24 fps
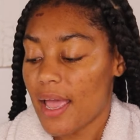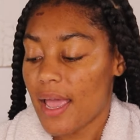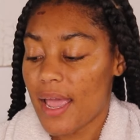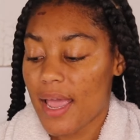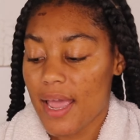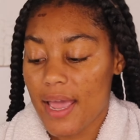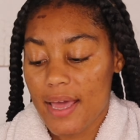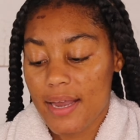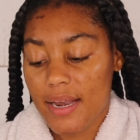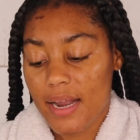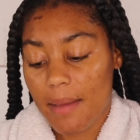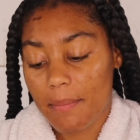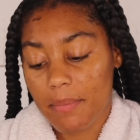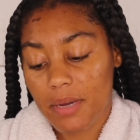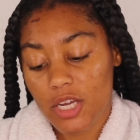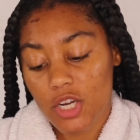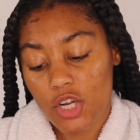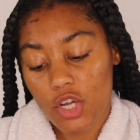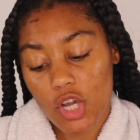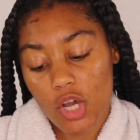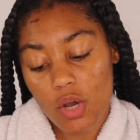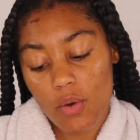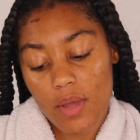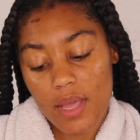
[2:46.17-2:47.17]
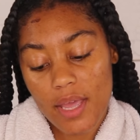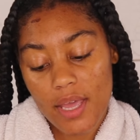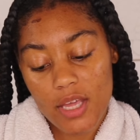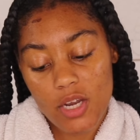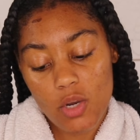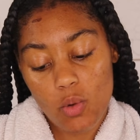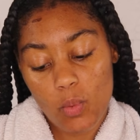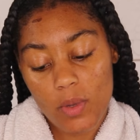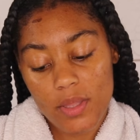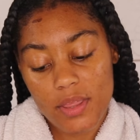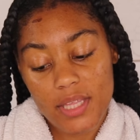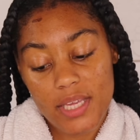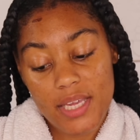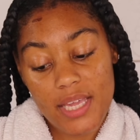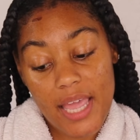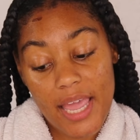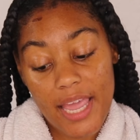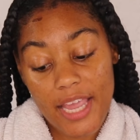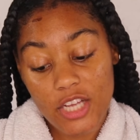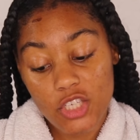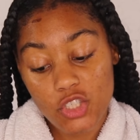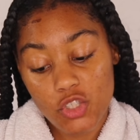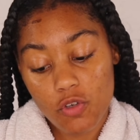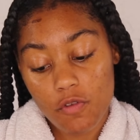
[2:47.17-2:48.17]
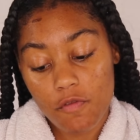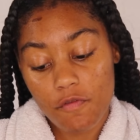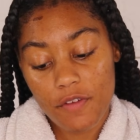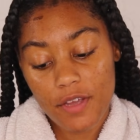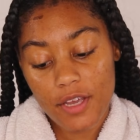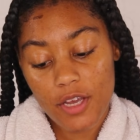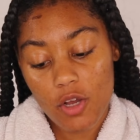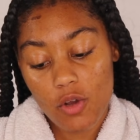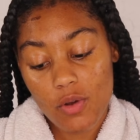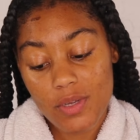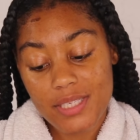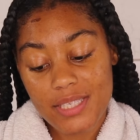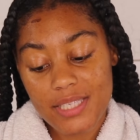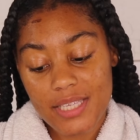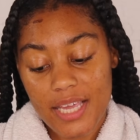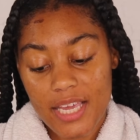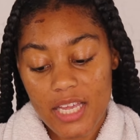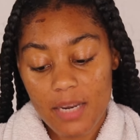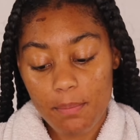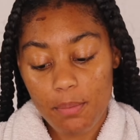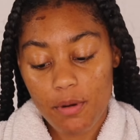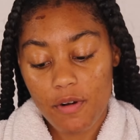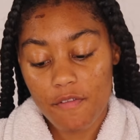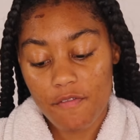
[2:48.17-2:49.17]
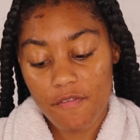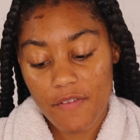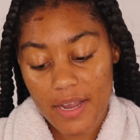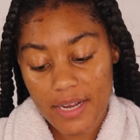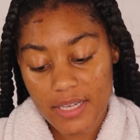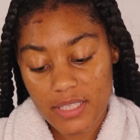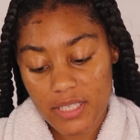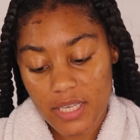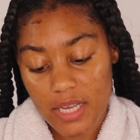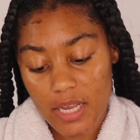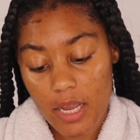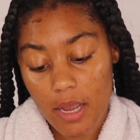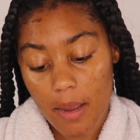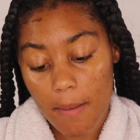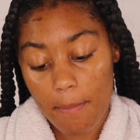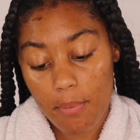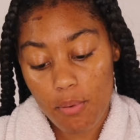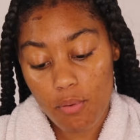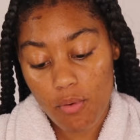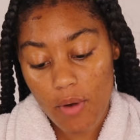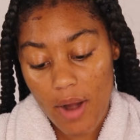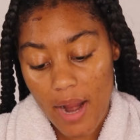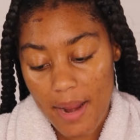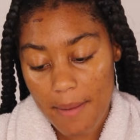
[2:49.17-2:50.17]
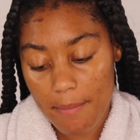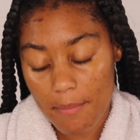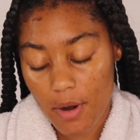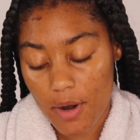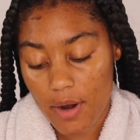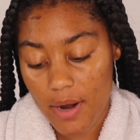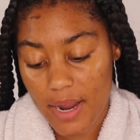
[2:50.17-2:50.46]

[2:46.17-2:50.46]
And I'm gonna go in with the Angel Veil Skin Perfecting Primer,